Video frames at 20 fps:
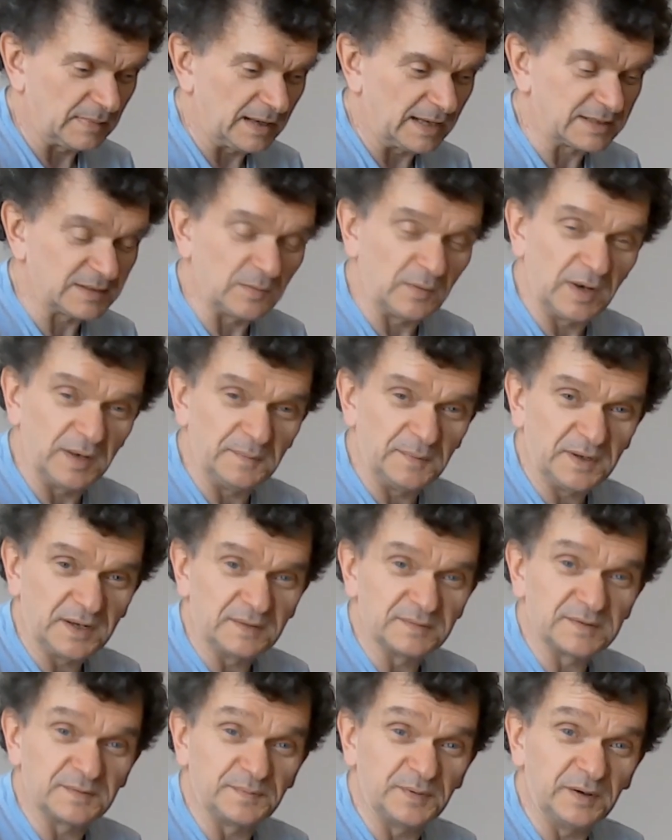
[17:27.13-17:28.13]
as and when it
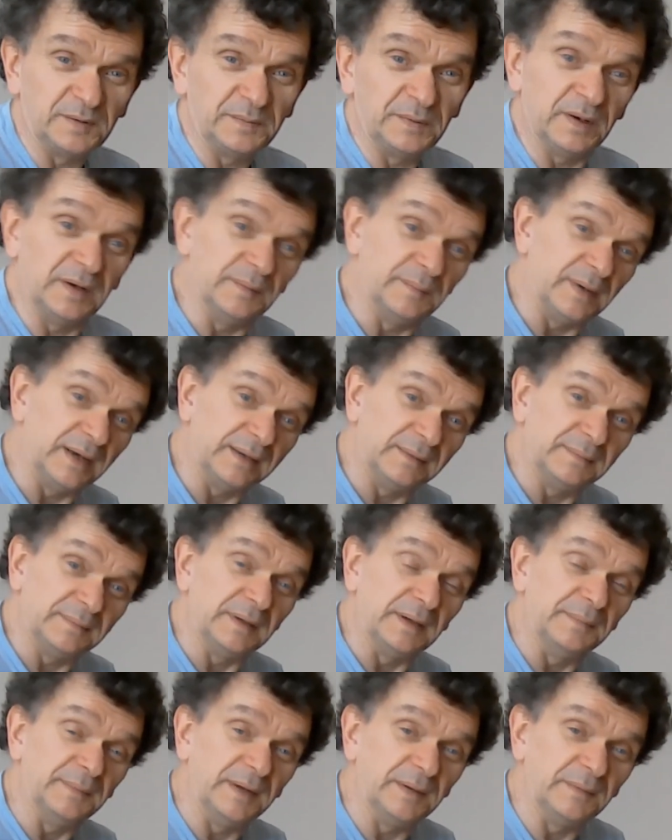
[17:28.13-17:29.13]
becomes appropriate, I
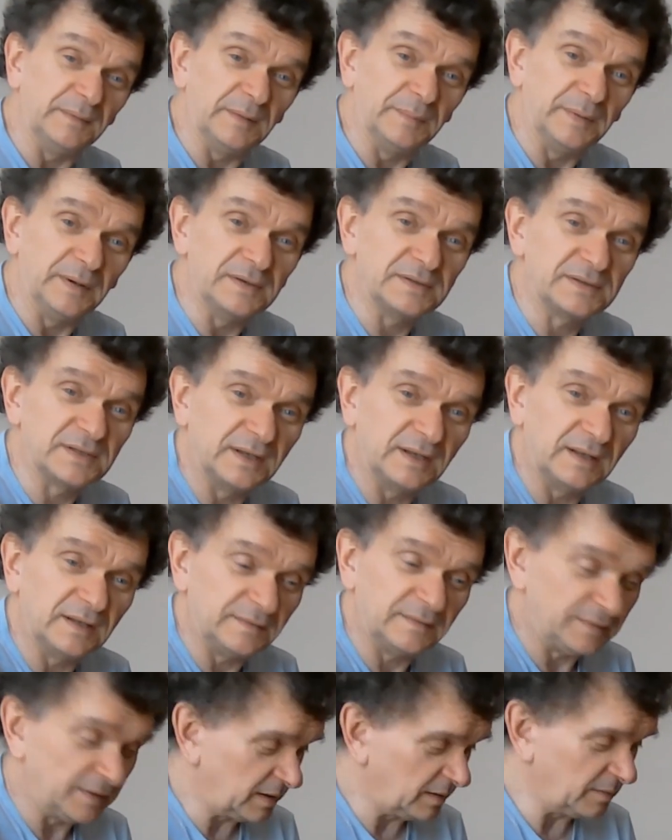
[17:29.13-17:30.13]
may well post
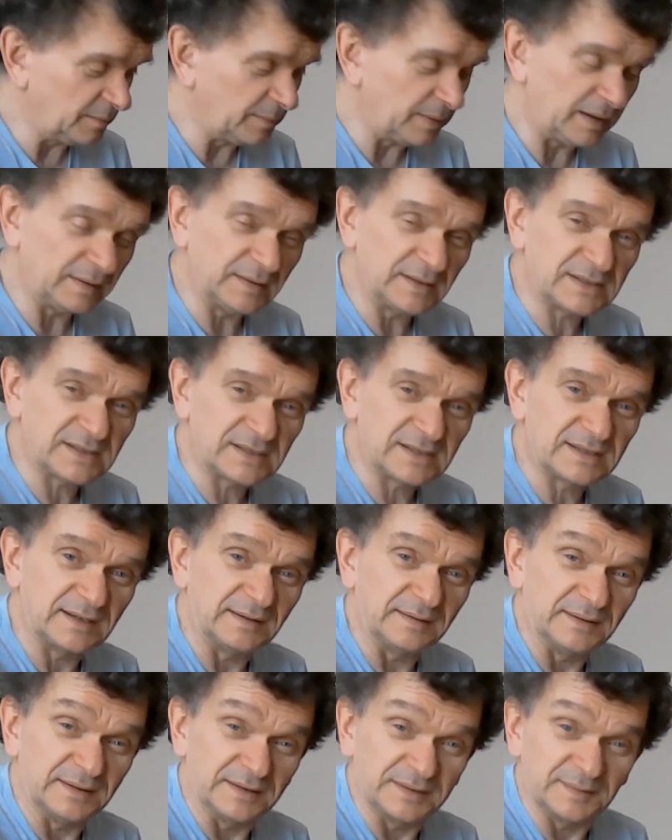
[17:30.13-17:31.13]
another video about this
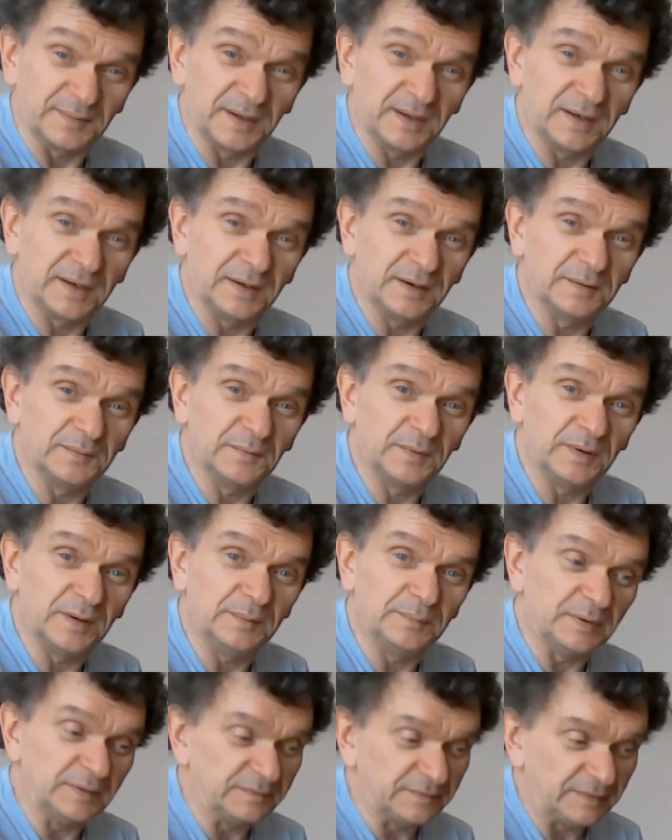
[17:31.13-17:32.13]
as I'm getting on with
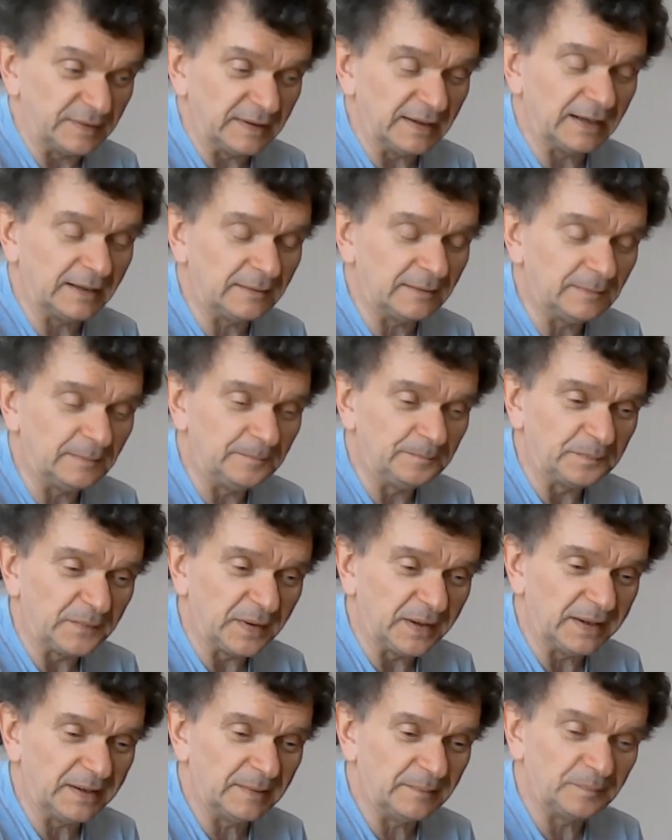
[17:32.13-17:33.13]
it. But for now,
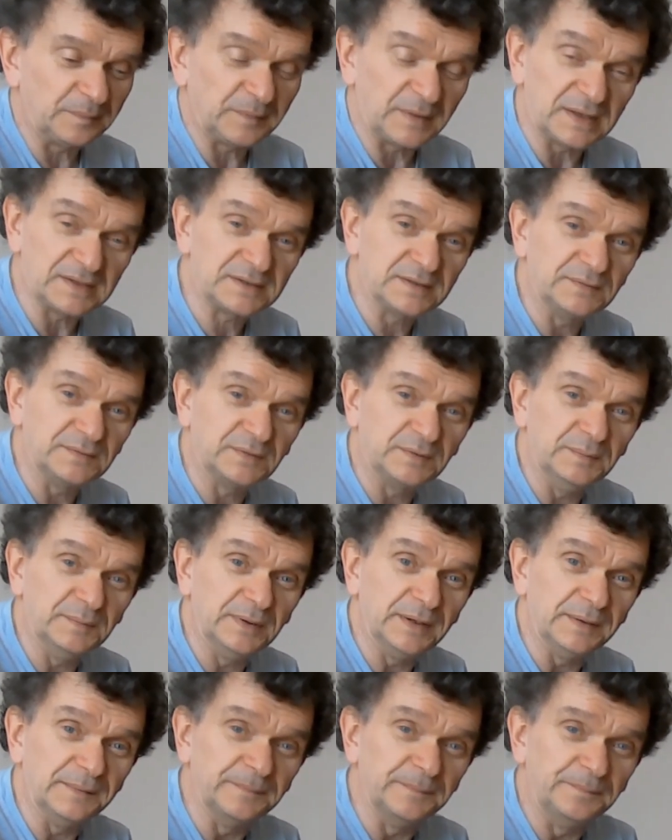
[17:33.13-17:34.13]
that's it from
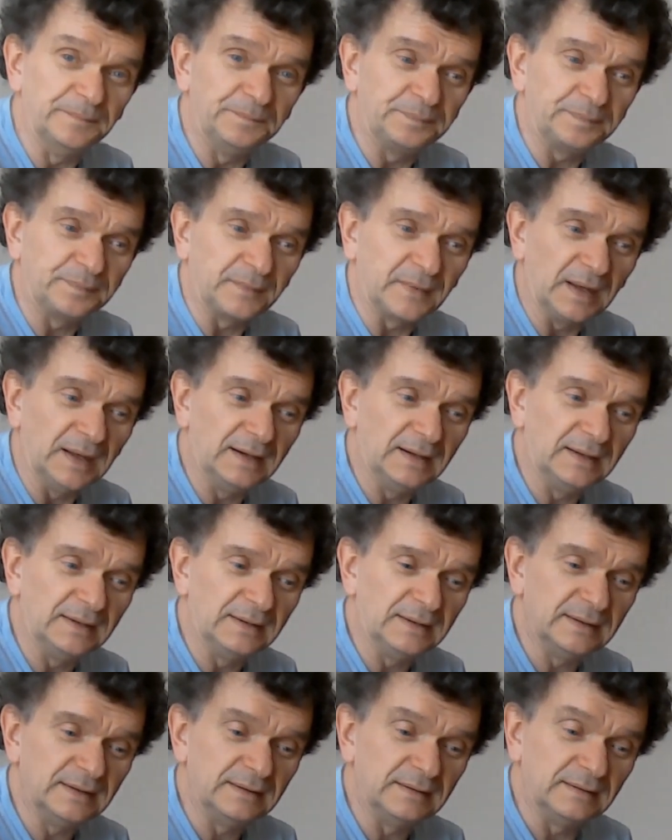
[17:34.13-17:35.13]
me.
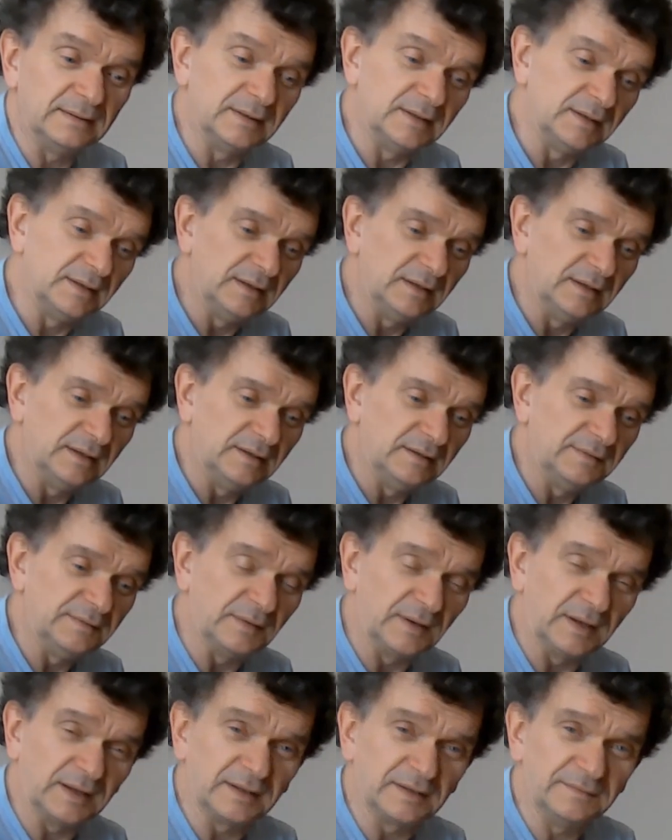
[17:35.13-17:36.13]
And if
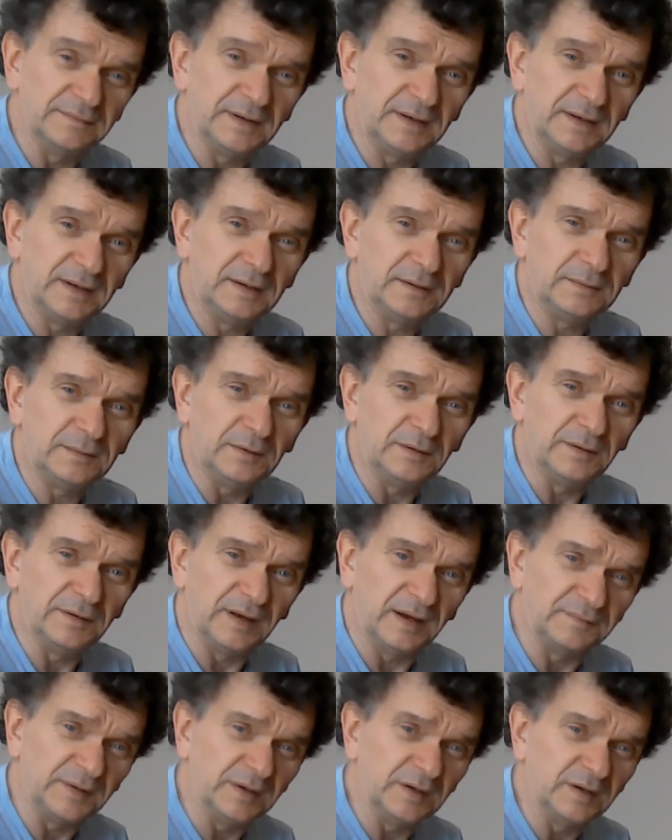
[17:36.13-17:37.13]
you like the video or
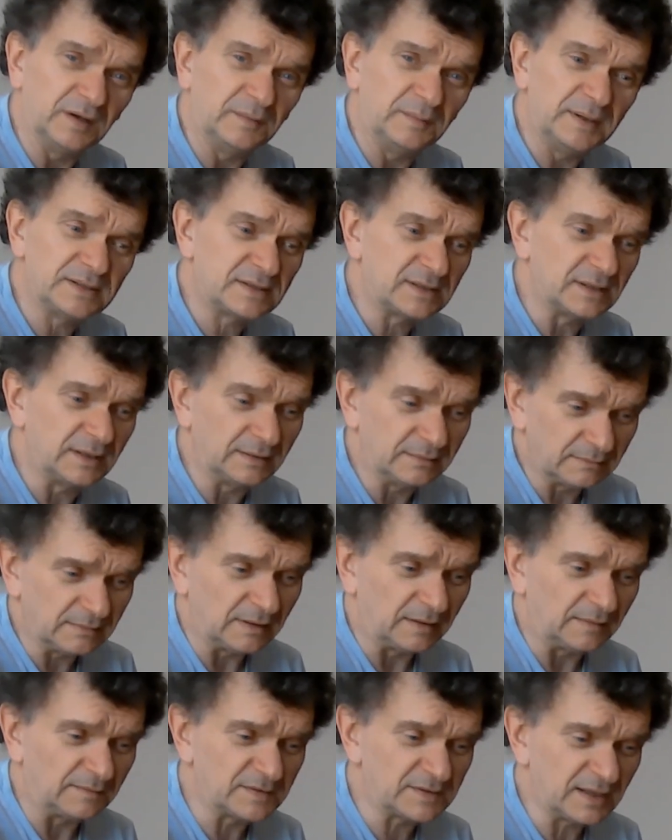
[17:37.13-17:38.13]
have any comments, then
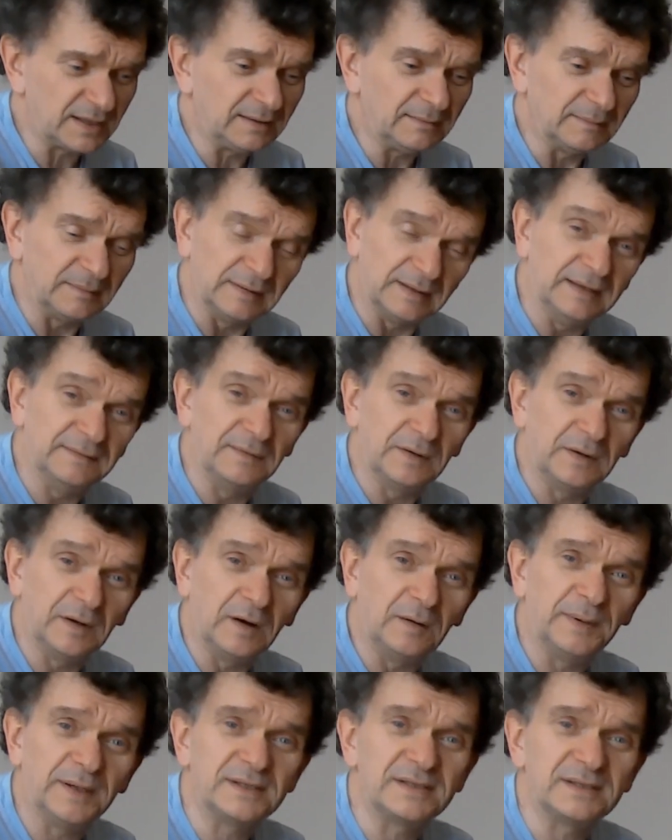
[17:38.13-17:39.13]
obviously leave a
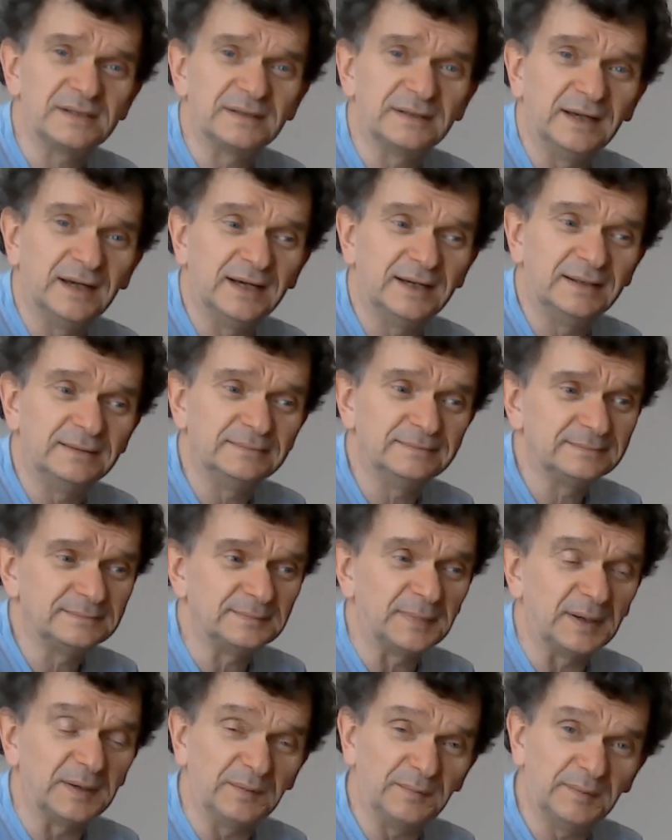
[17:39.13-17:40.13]
comment.
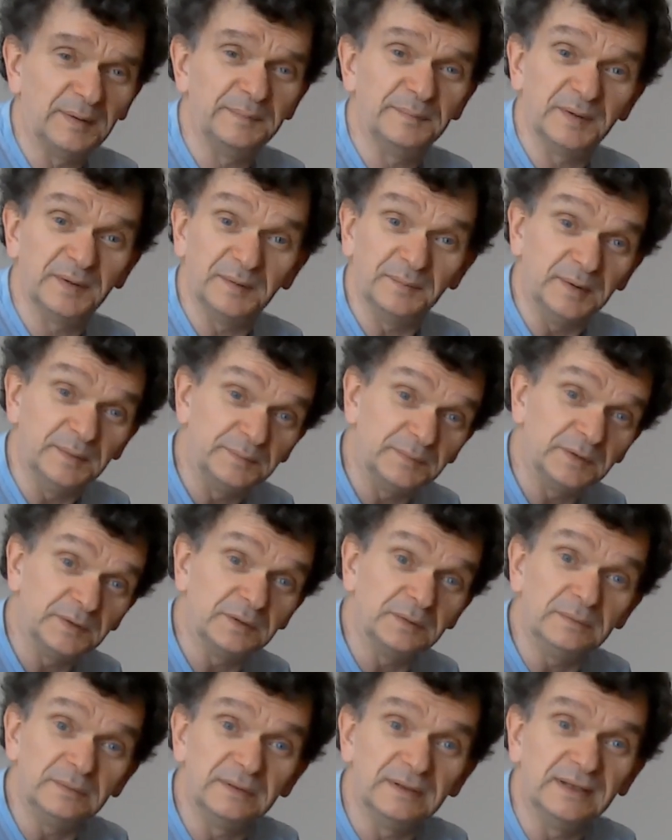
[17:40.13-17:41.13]
But remember the mum
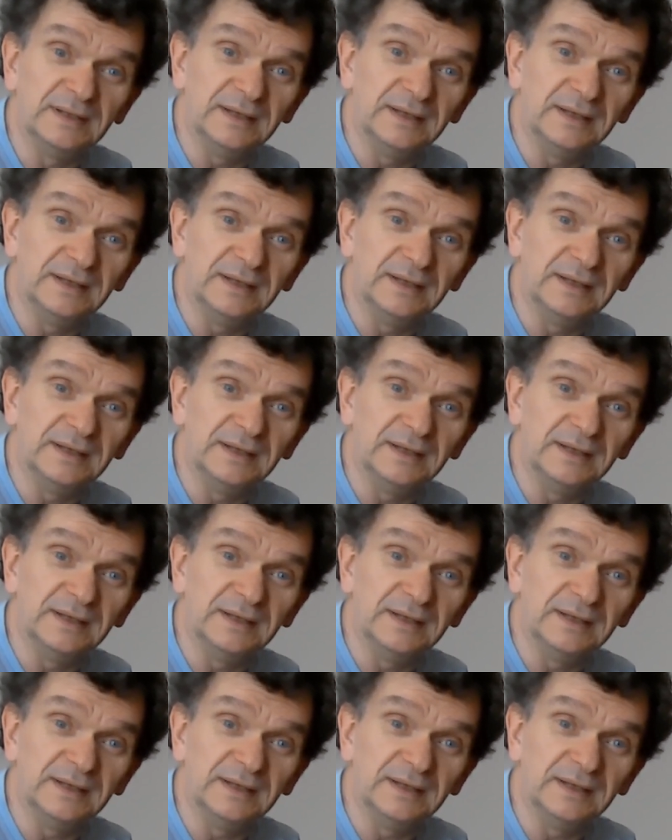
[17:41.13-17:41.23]
rule,